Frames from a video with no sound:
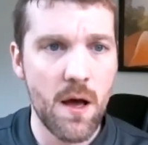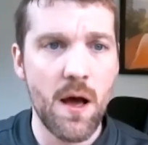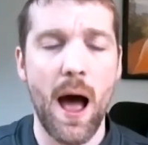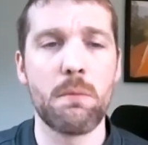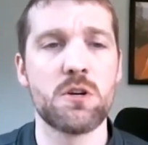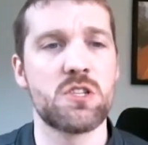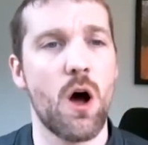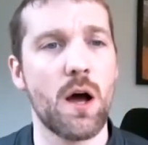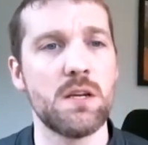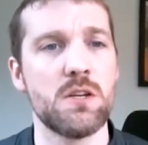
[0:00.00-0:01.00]
I was
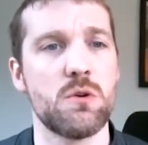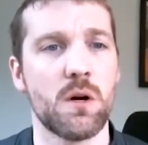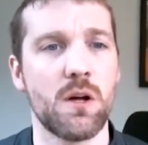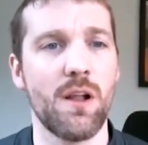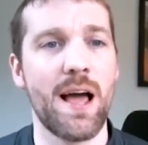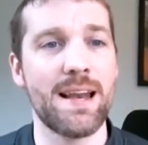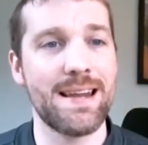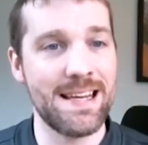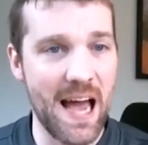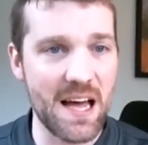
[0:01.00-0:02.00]
talking to a client
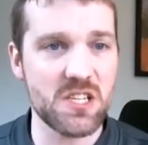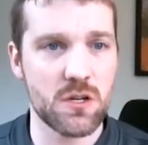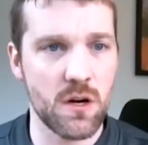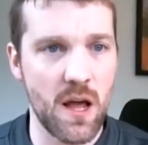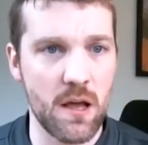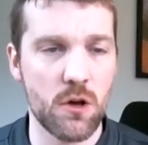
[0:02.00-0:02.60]
yesterday